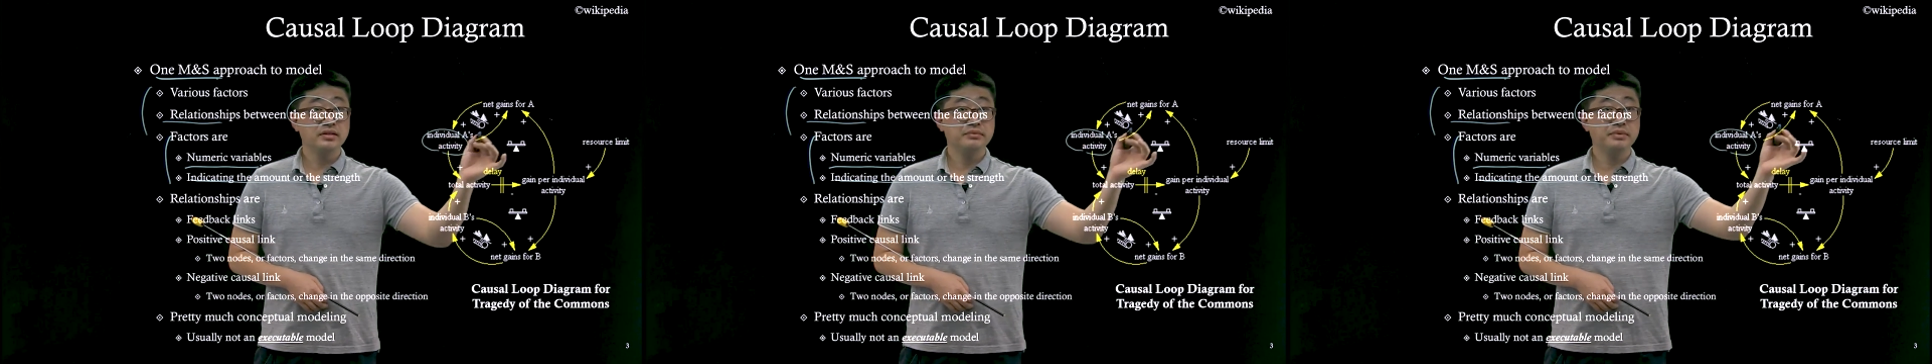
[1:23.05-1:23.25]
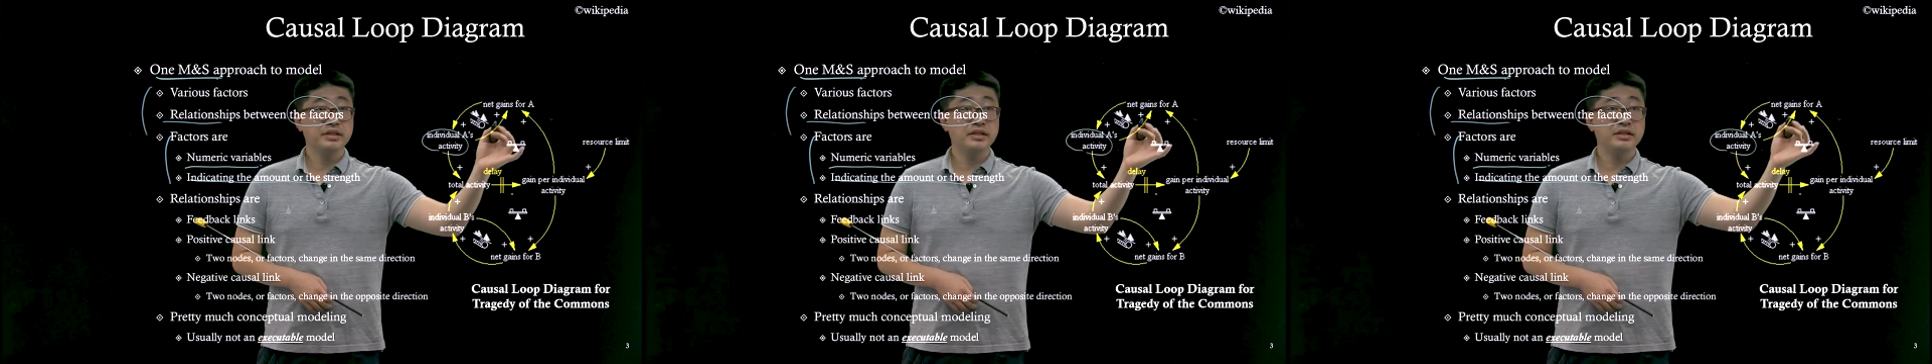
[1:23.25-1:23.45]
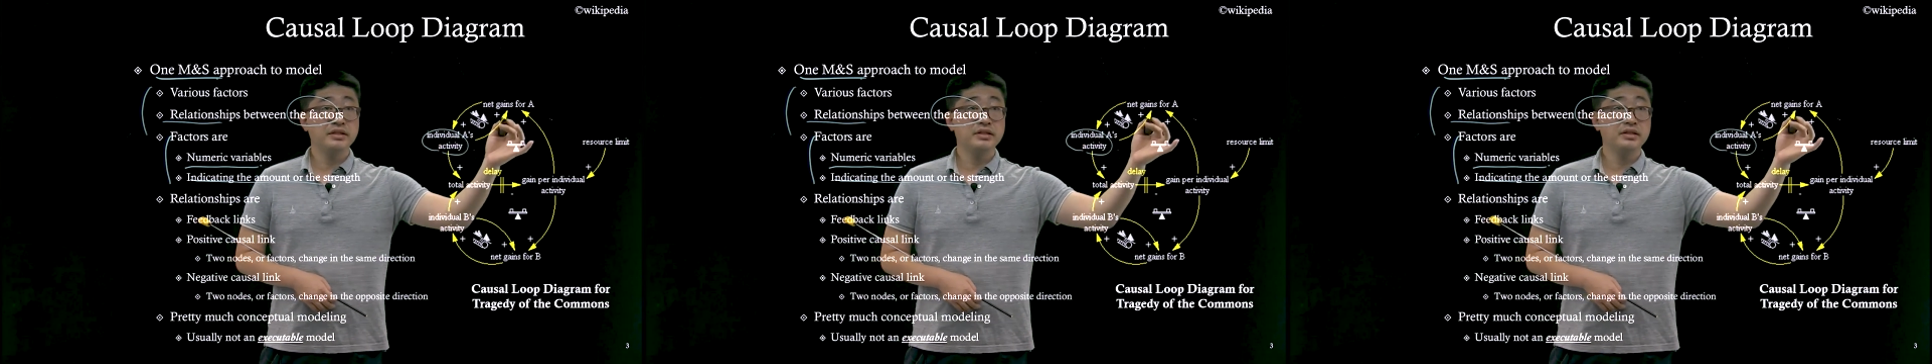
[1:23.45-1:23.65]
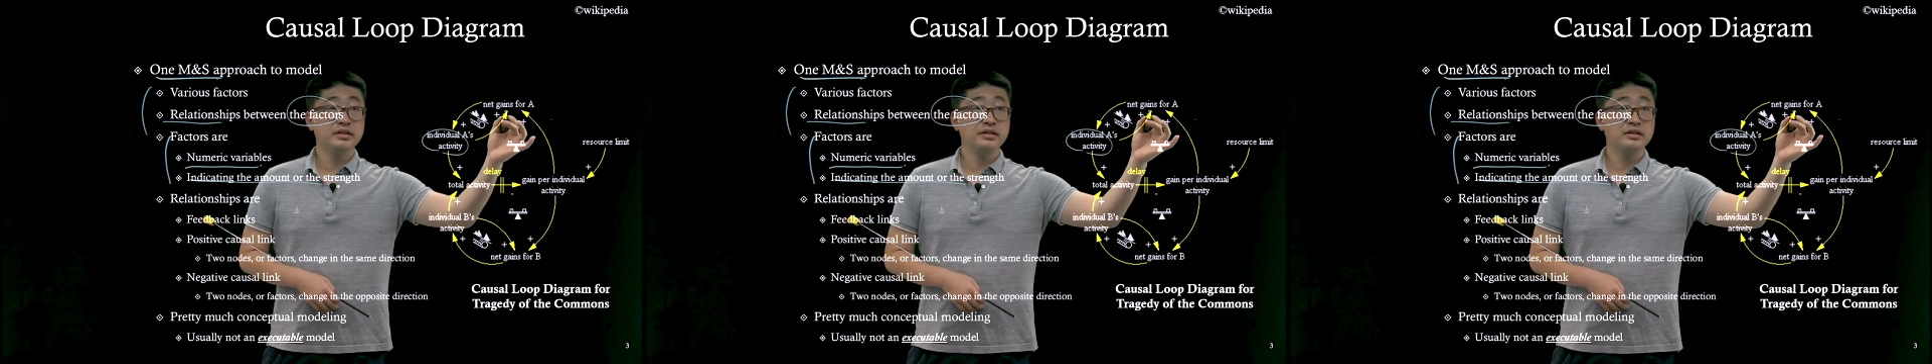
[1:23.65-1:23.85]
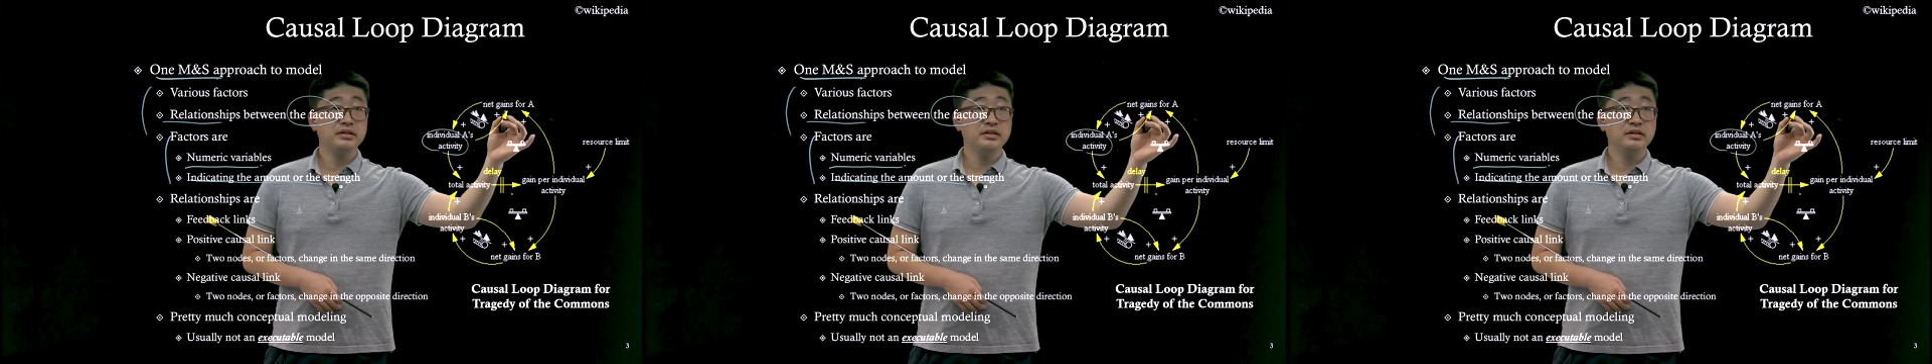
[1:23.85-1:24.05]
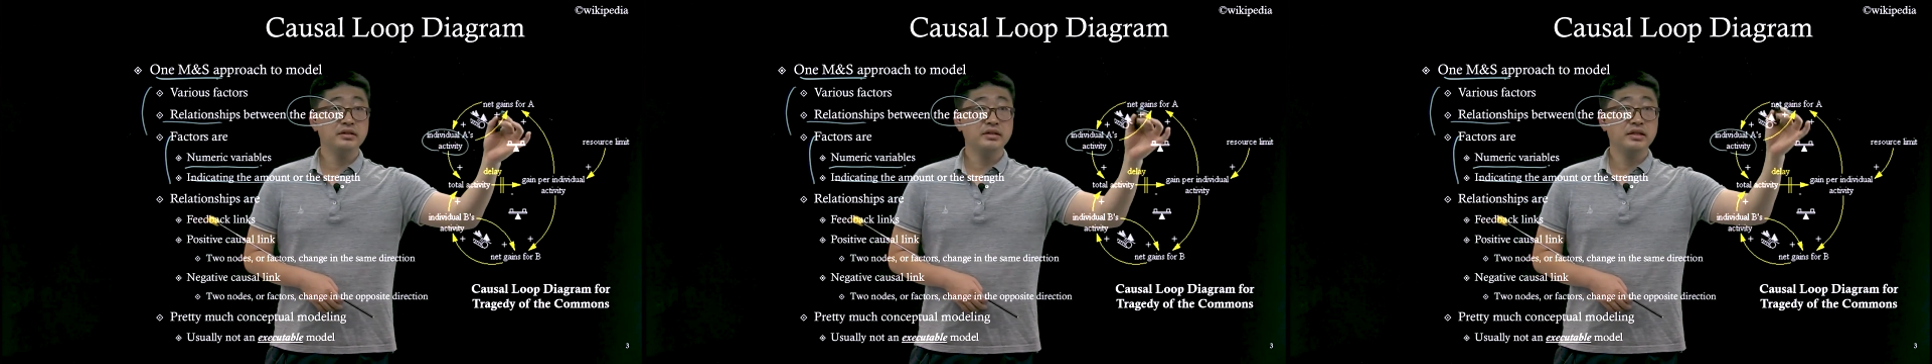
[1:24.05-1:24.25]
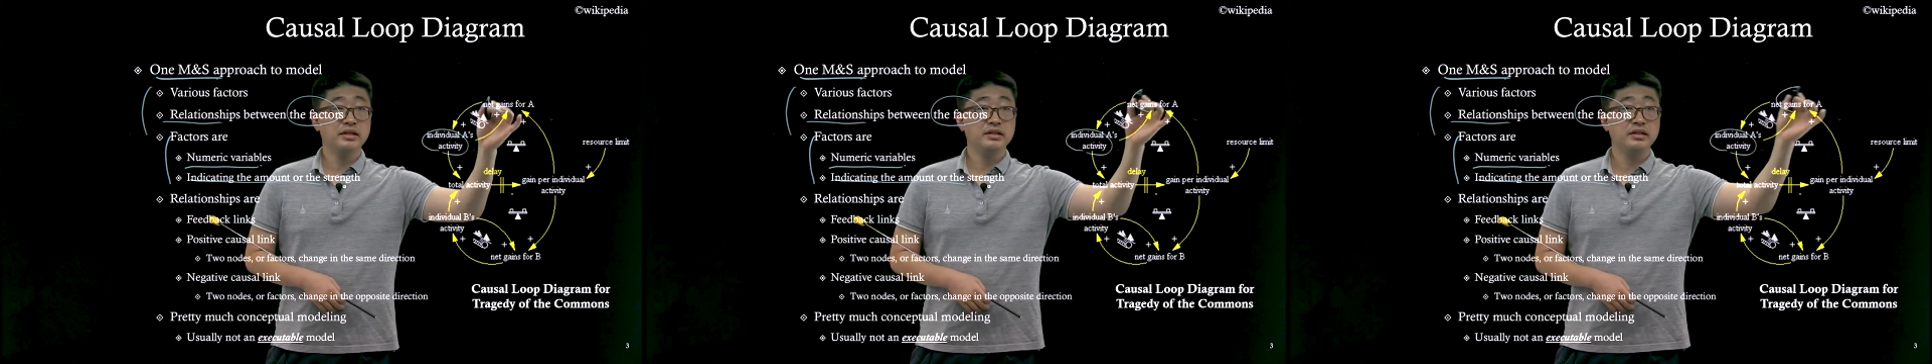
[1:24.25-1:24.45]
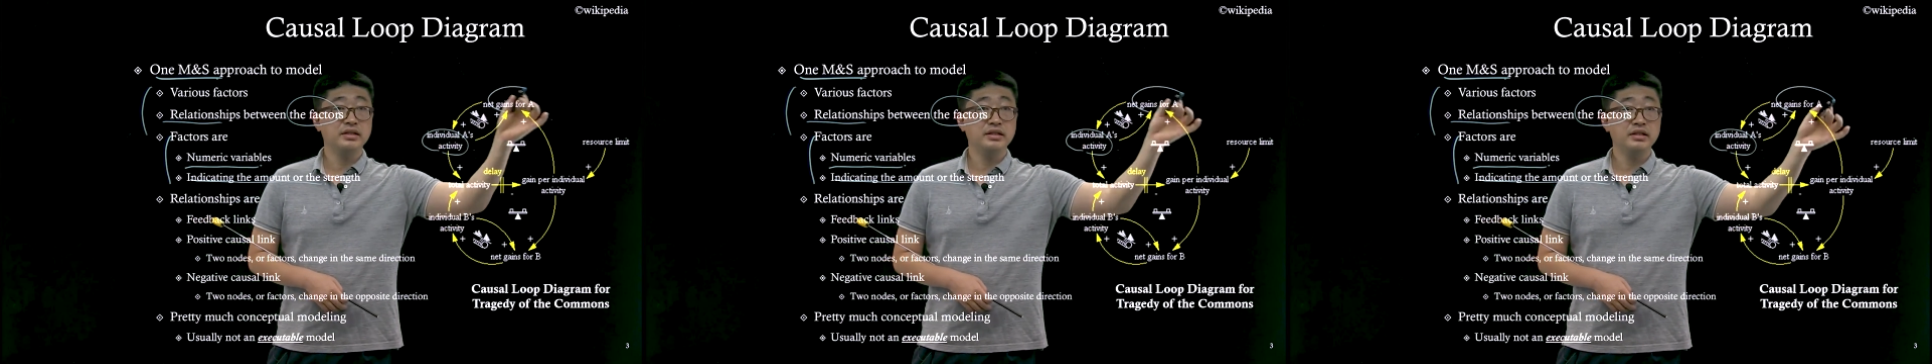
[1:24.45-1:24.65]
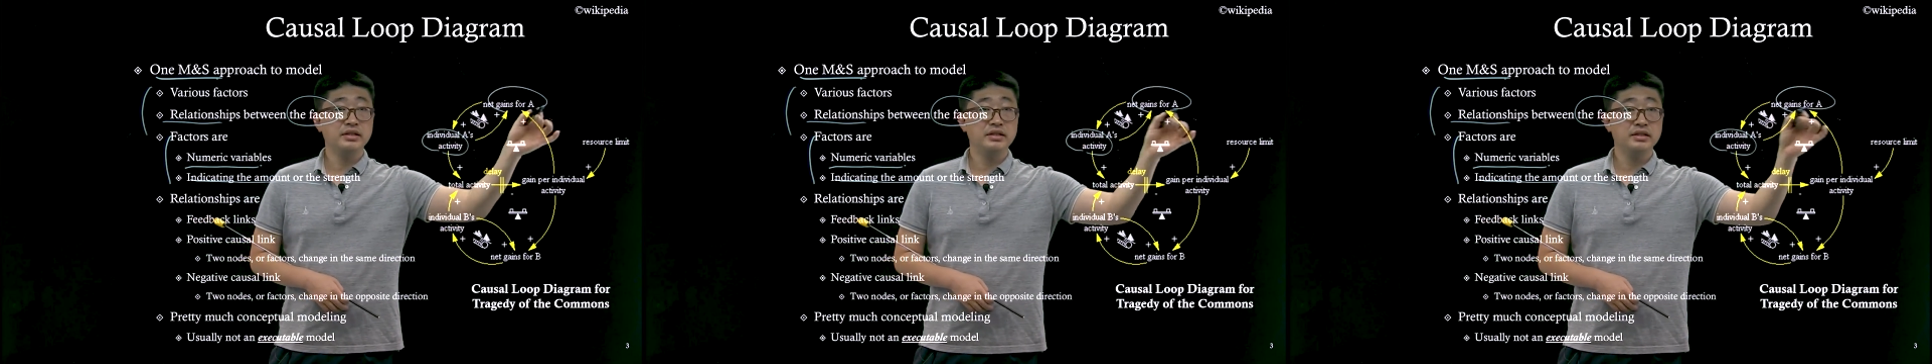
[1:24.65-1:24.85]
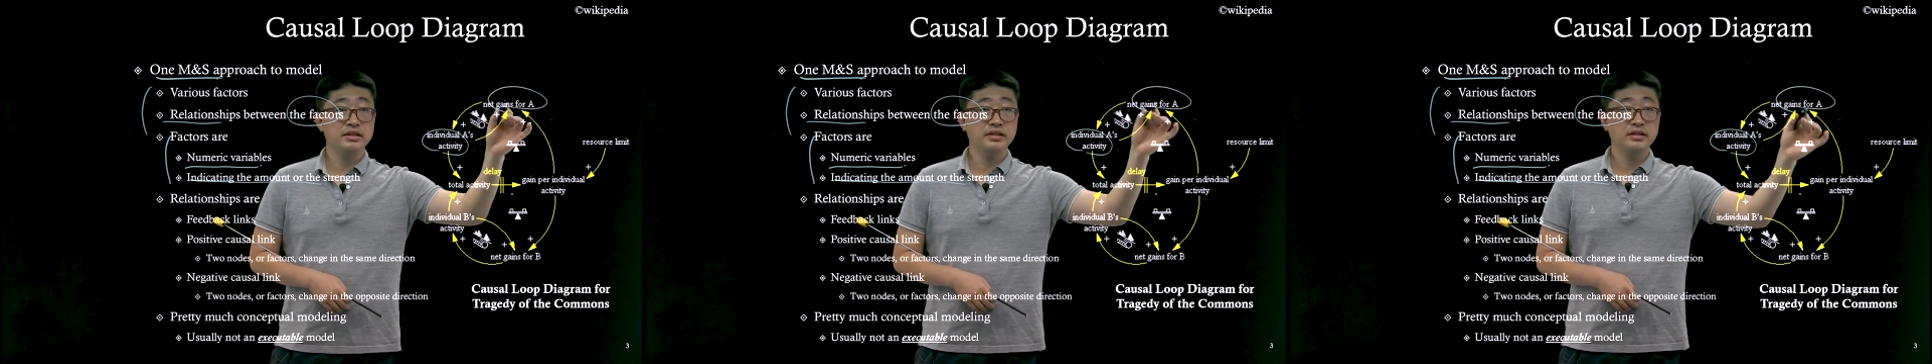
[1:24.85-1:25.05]
up here and
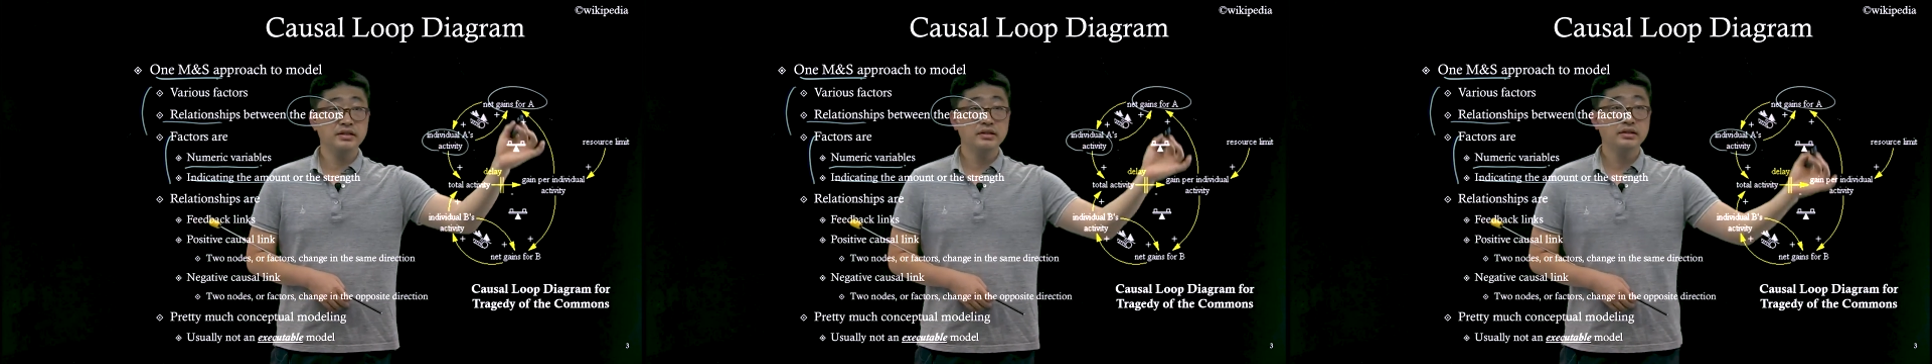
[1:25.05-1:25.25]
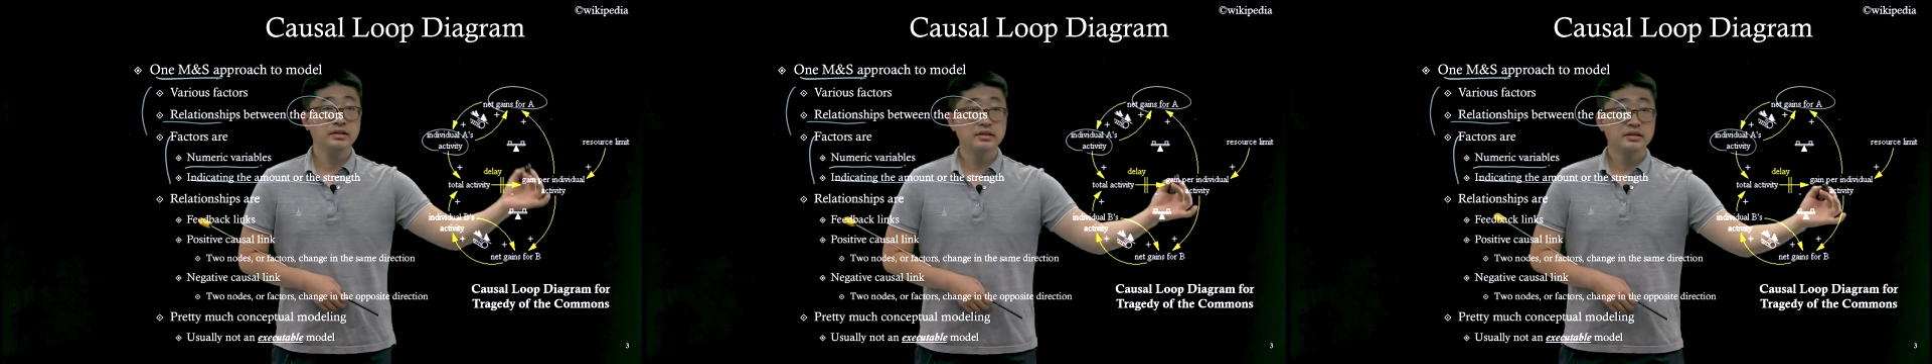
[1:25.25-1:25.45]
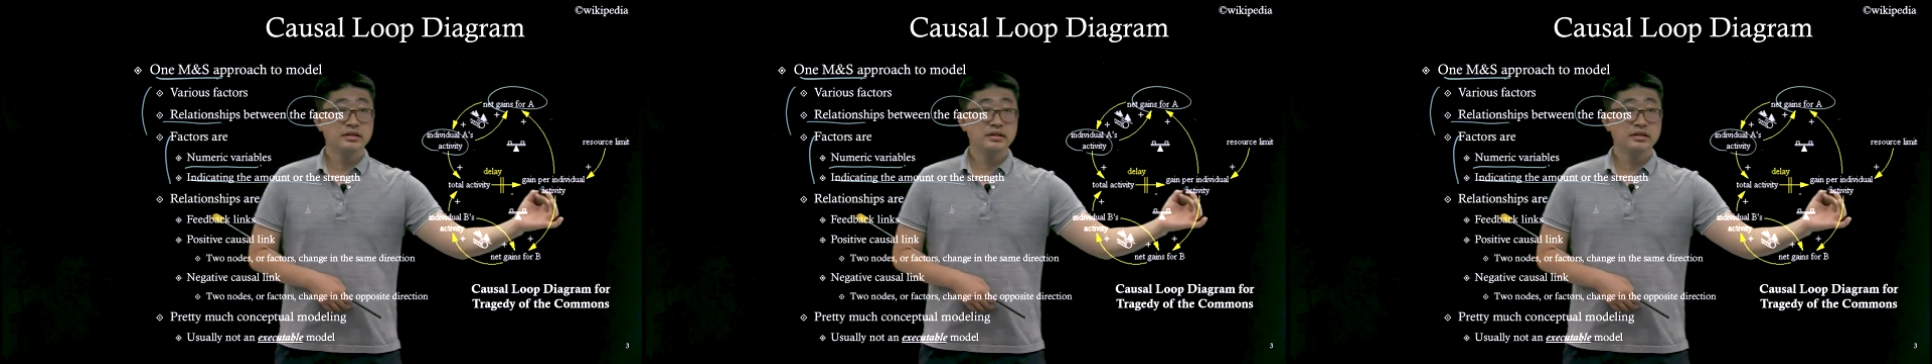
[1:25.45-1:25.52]
here.